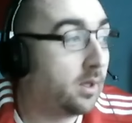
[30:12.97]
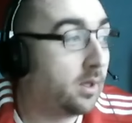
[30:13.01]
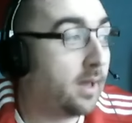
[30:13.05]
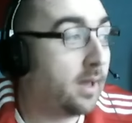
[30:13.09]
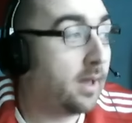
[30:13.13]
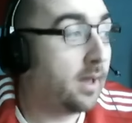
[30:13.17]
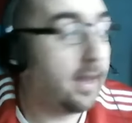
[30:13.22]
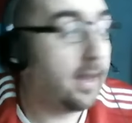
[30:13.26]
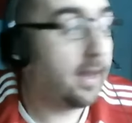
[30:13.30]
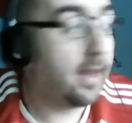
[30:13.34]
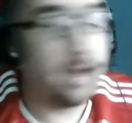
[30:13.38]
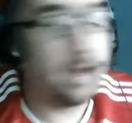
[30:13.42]

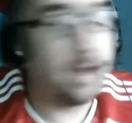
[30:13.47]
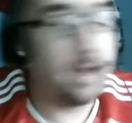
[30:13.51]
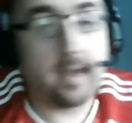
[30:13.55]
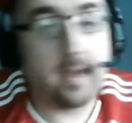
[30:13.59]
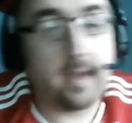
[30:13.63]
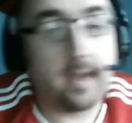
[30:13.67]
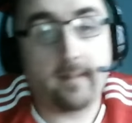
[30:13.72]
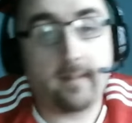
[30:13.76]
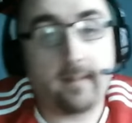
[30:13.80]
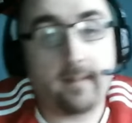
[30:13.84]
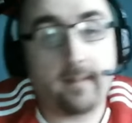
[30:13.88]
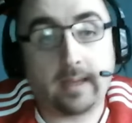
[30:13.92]

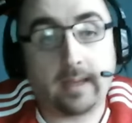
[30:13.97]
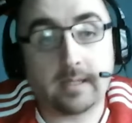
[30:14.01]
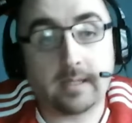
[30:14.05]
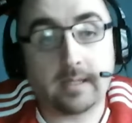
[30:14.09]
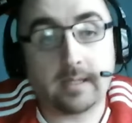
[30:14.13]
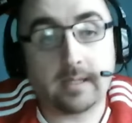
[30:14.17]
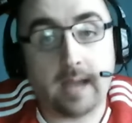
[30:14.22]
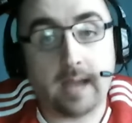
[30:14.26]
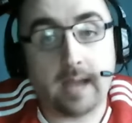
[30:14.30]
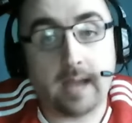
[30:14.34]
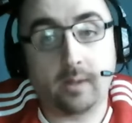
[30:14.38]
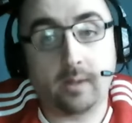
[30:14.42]
Like I
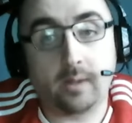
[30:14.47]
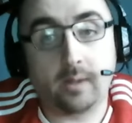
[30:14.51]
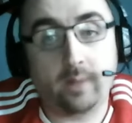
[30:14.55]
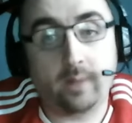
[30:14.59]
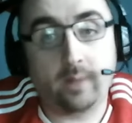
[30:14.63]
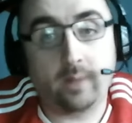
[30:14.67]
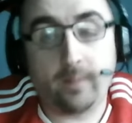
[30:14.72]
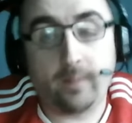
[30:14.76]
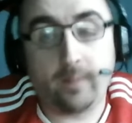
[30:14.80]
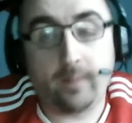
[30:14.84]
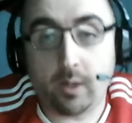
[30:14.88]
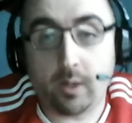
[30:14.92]
said, I don't know
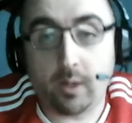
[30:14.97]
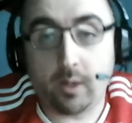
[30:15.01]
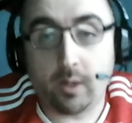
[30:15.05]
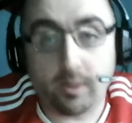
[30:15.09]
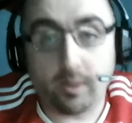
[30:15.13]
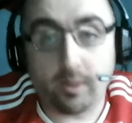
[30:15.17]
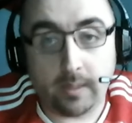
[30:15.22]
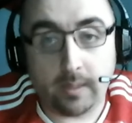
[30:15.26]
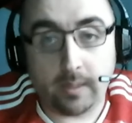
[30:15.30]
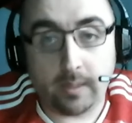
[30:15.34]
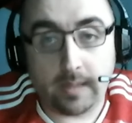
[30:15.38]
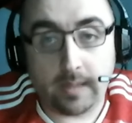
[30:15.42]
if I'm going to
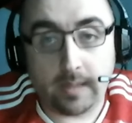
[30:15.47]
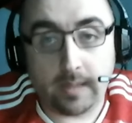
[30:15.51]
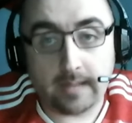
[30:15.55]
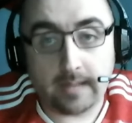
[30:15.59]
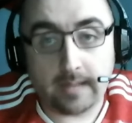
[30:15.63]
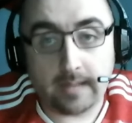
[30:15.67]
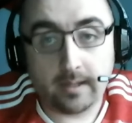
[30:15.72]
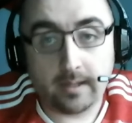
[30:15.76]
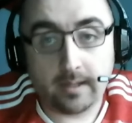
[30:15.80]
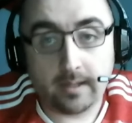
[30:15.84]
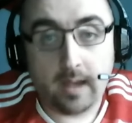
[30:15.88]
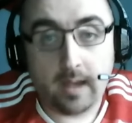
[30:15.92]
do it yet.